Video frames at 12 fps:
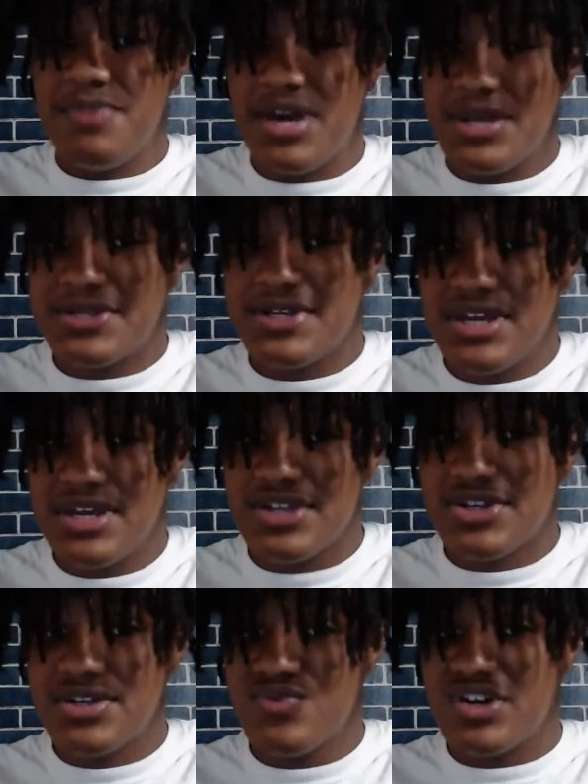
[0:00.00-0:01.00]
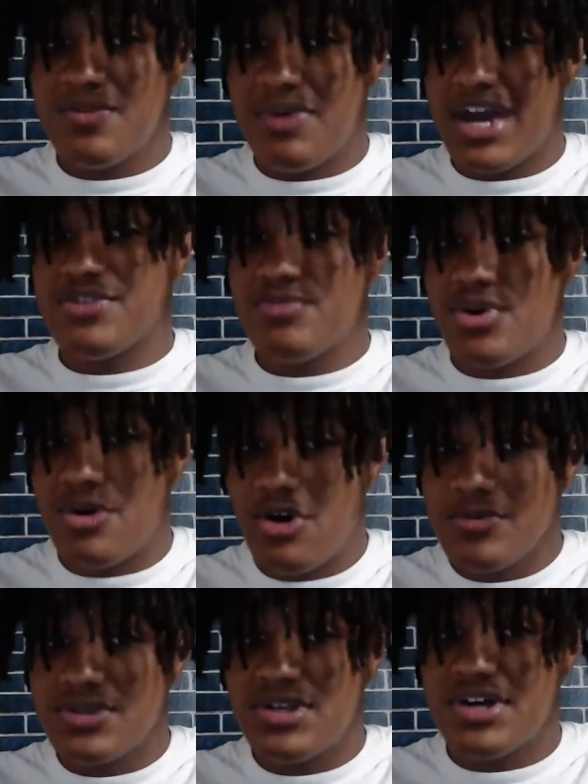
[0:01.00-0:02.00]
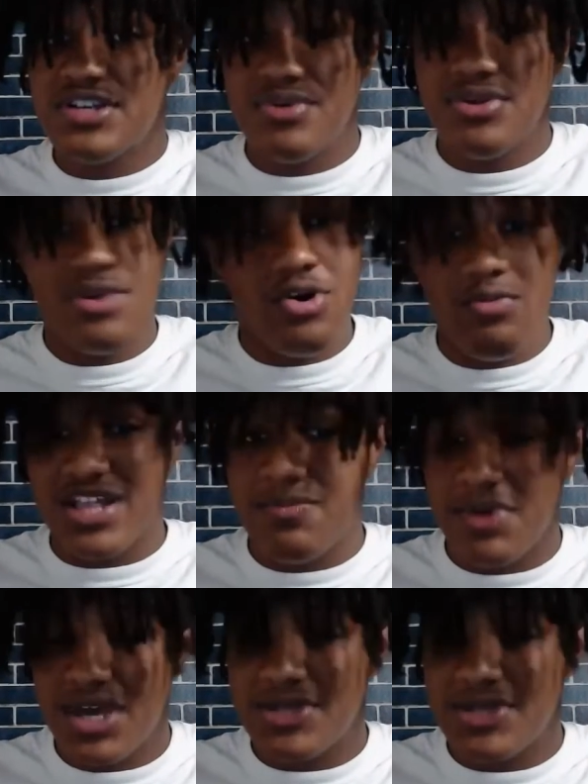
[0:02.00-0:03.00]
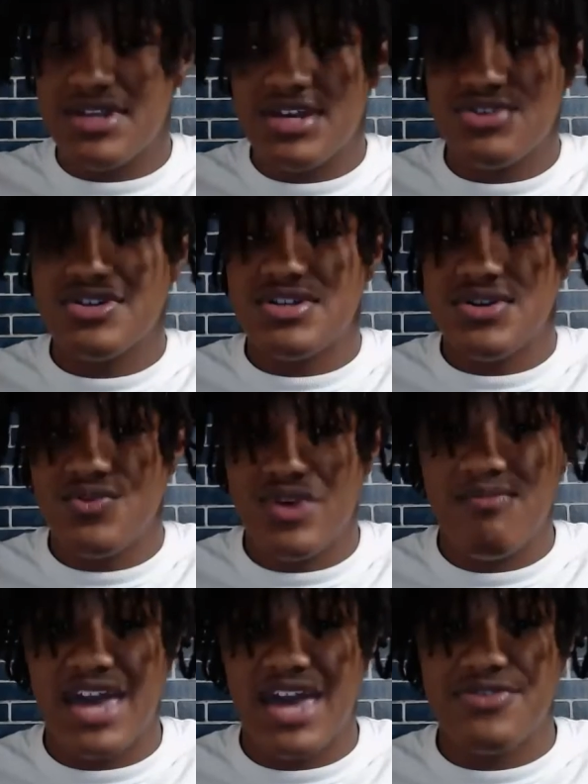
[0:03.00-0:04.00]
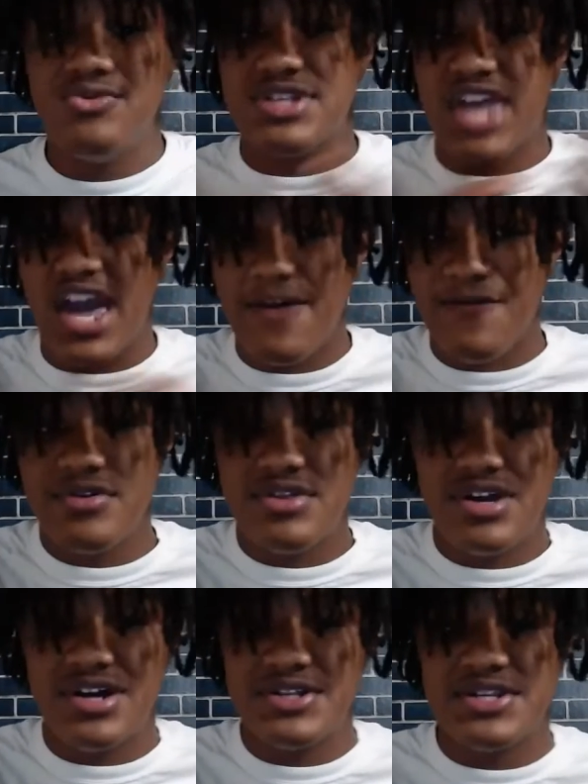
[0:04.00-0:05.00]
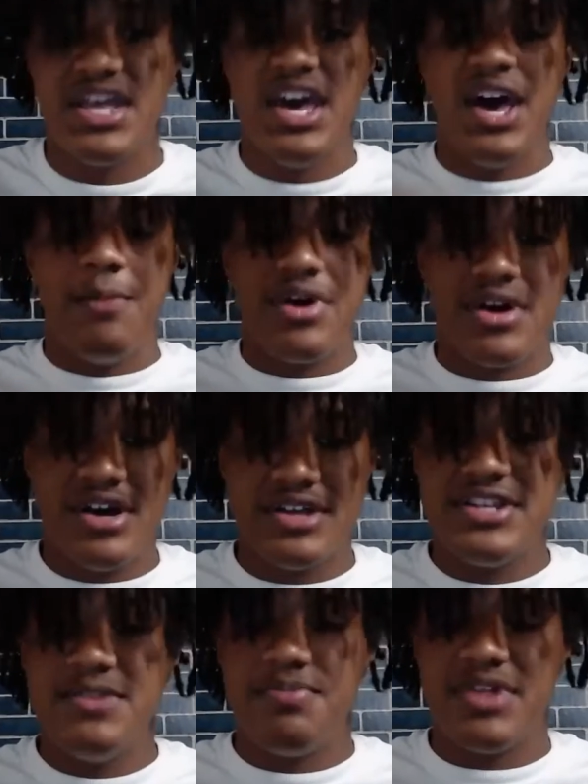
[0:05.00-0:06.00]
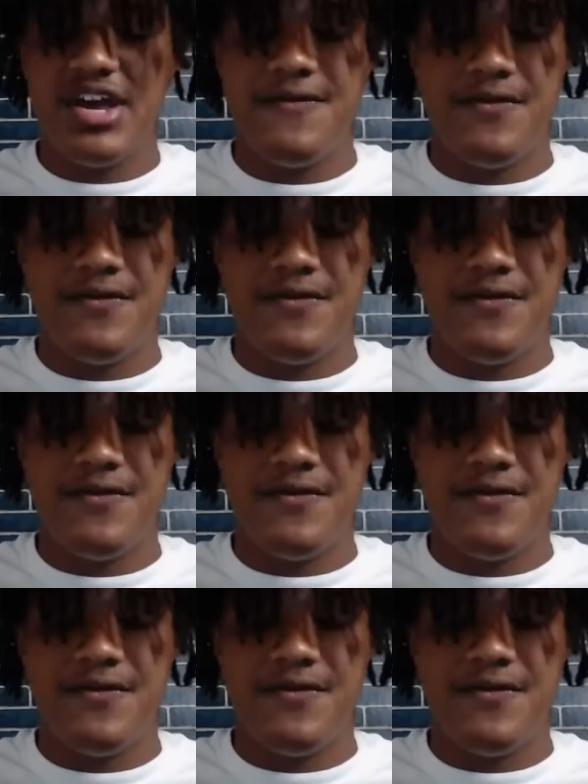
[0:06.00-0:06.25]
pays attention to when Patrick Mahomes does it, but nobody pays attention to when Matthew Stafford does it because he played